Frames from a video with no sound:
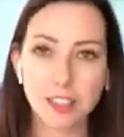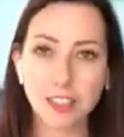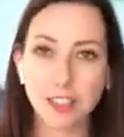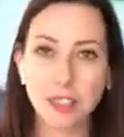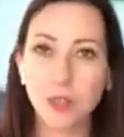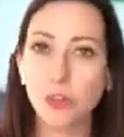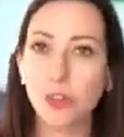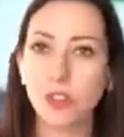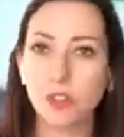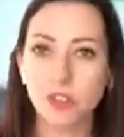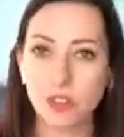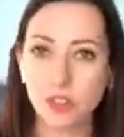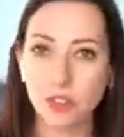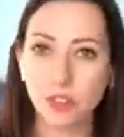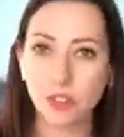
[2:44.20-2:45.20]
new
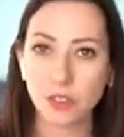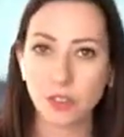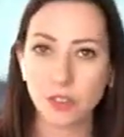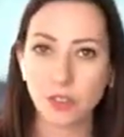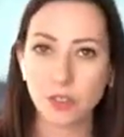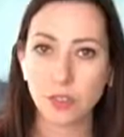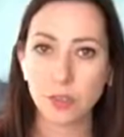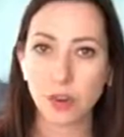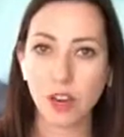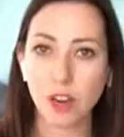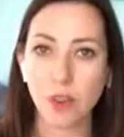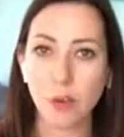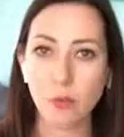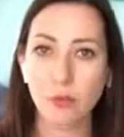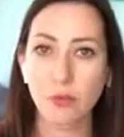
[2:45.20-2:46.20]
ones spring
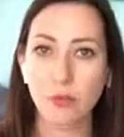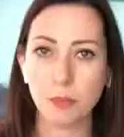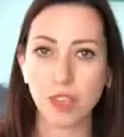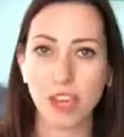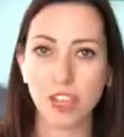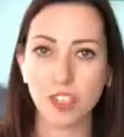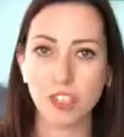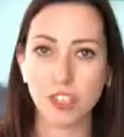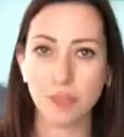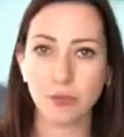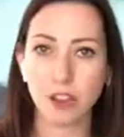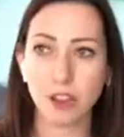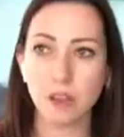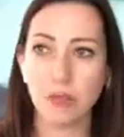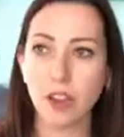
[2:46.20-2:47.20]
up from the ashes of
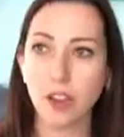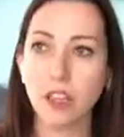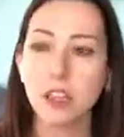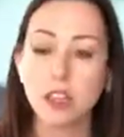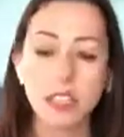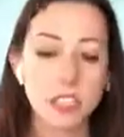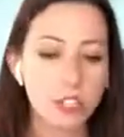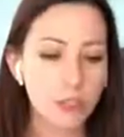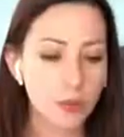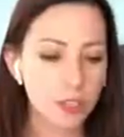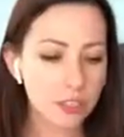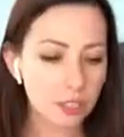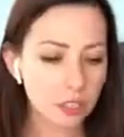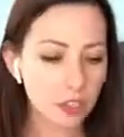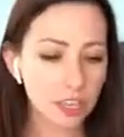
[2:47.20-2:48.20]
that, right? So
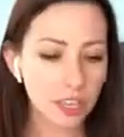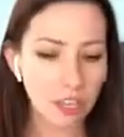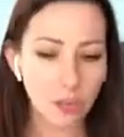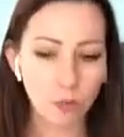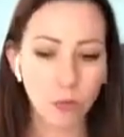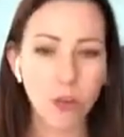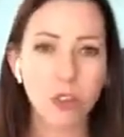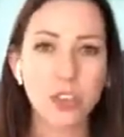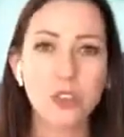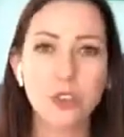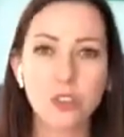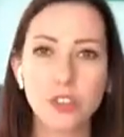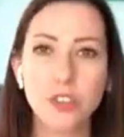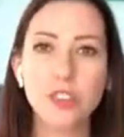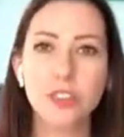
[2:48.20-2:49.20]
it's looking at, what are your
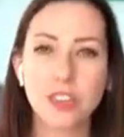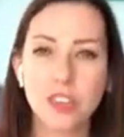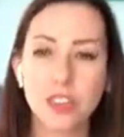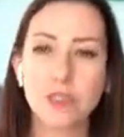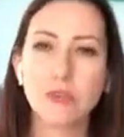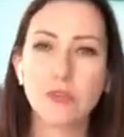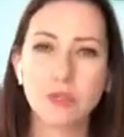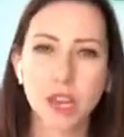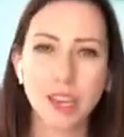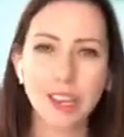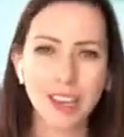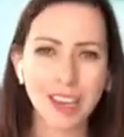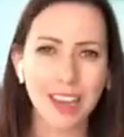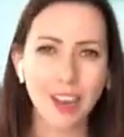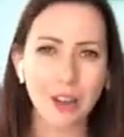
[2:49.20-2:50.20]
true desires for right
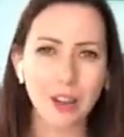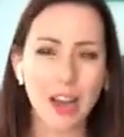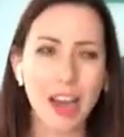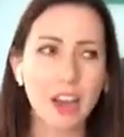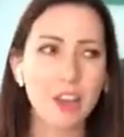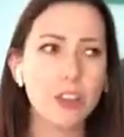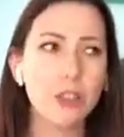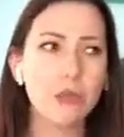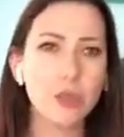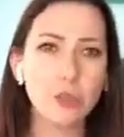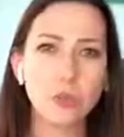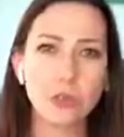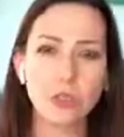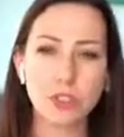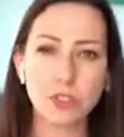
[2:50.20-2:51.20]
now? How do you
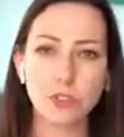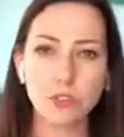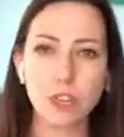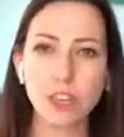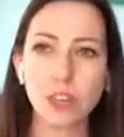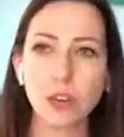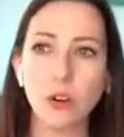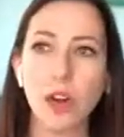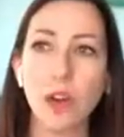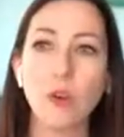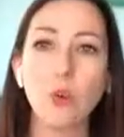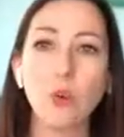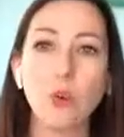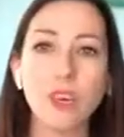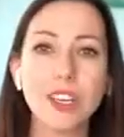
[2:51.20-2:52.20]
most want to feel?
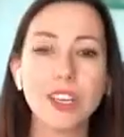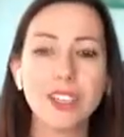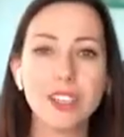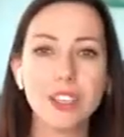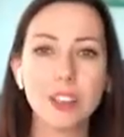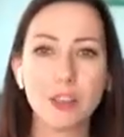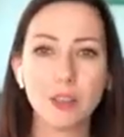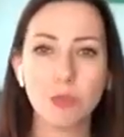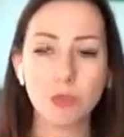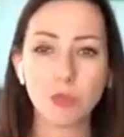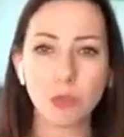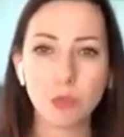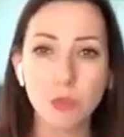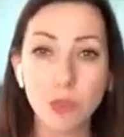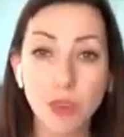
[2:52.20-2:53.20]
And what is it that
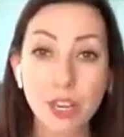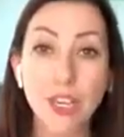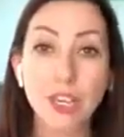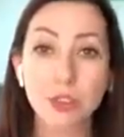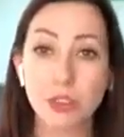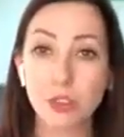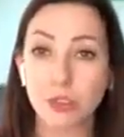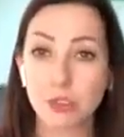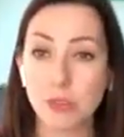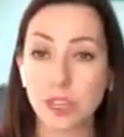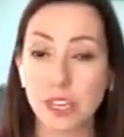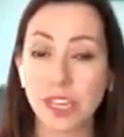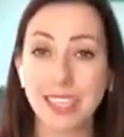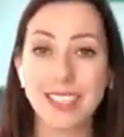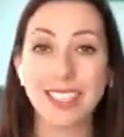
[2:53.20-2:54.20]
will bring you those
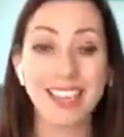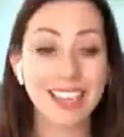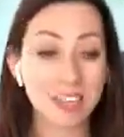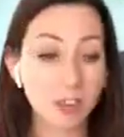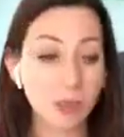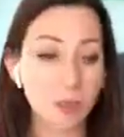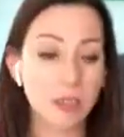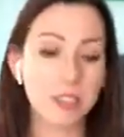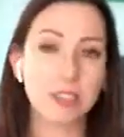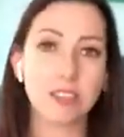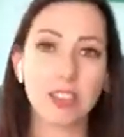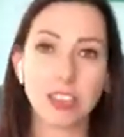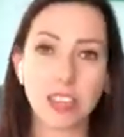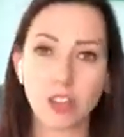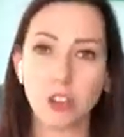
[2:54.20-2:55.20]
feelings in your business
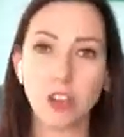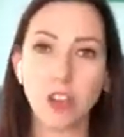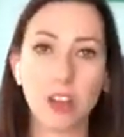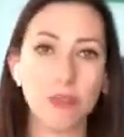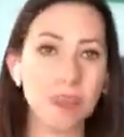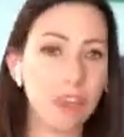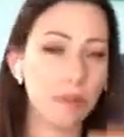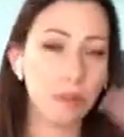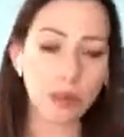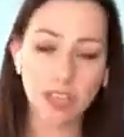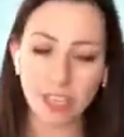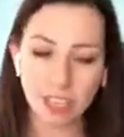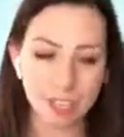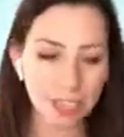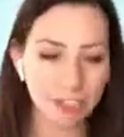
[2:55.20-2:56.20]
and in your life, and
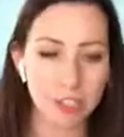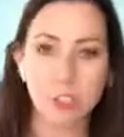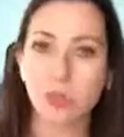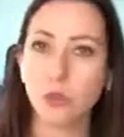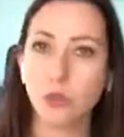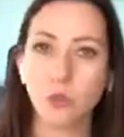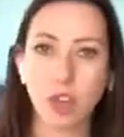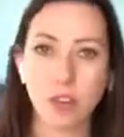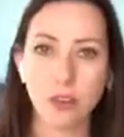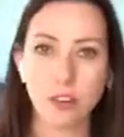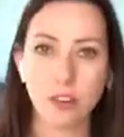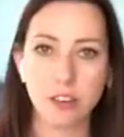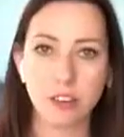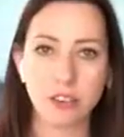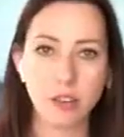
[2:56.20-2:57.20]
breaking it down into all life
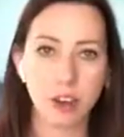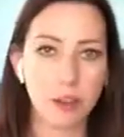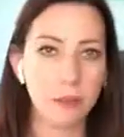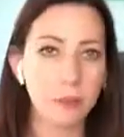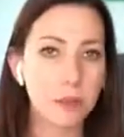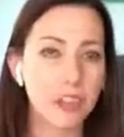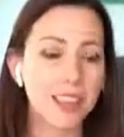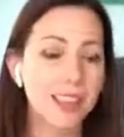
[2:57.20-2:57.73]
areas, right?